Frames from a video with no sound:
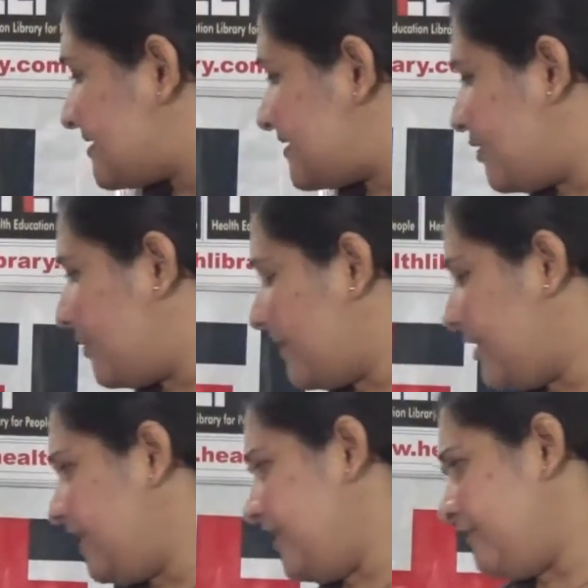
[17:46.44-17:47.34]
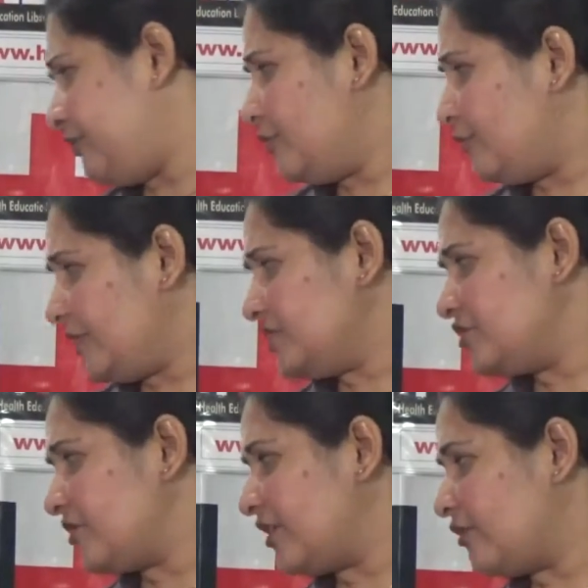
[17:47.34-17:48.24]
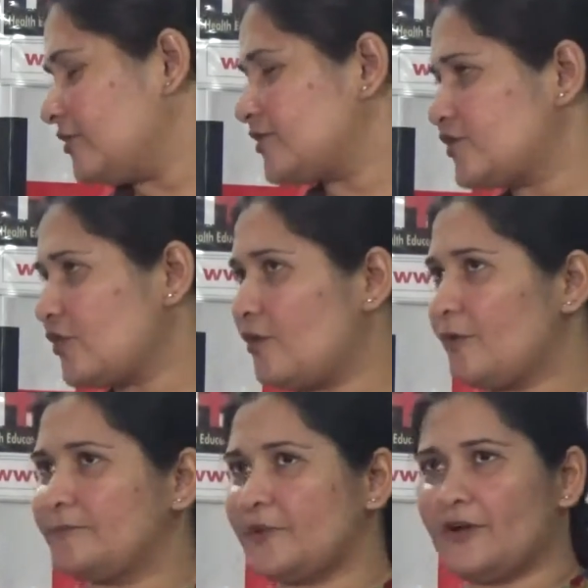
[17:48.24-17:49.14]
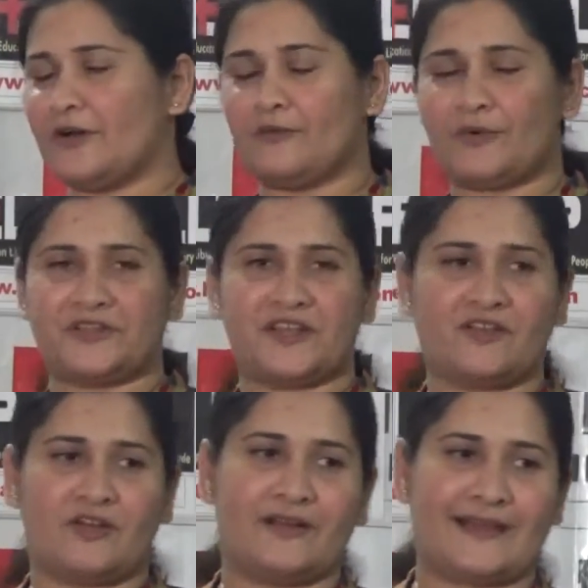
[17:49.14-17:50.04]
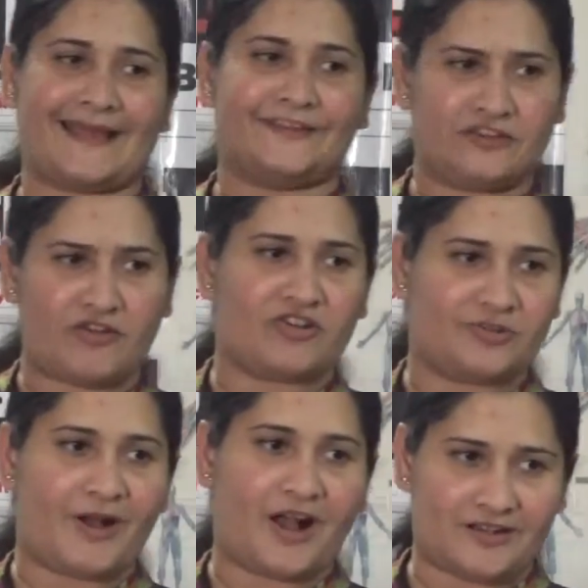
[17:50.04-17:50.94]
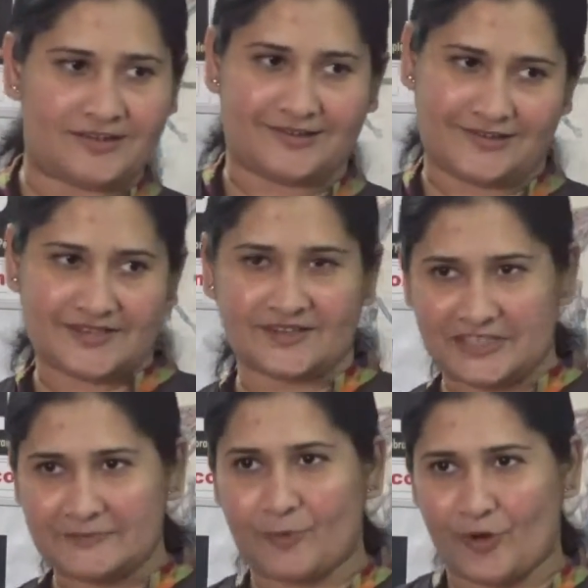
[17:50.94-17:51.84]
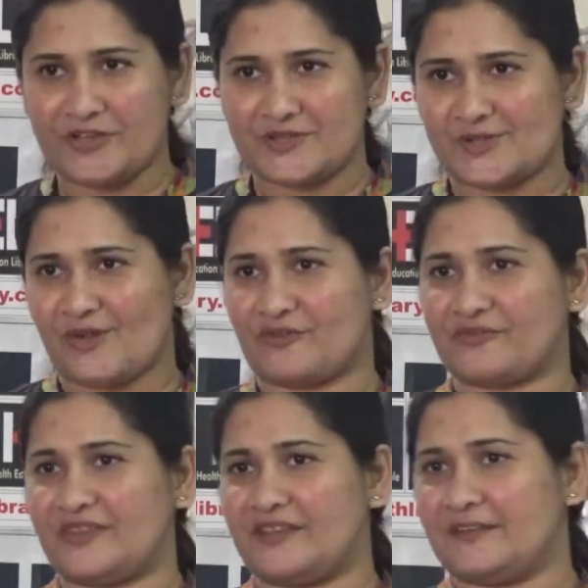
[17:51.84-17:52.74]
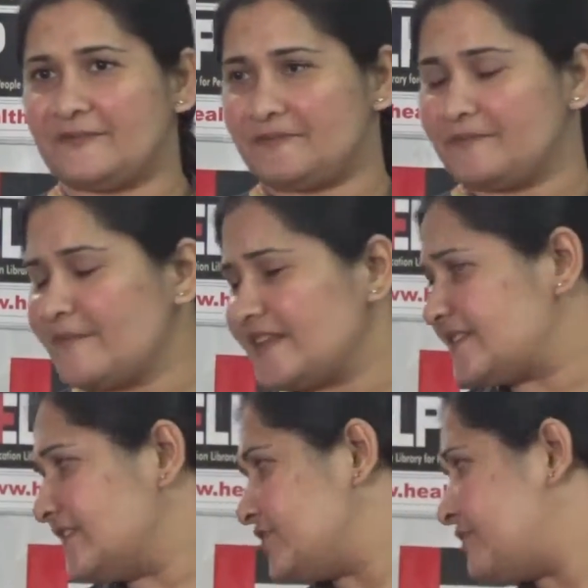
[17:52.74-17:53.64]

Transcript: So if you wish, you can also what they call analog mark certain points of the message.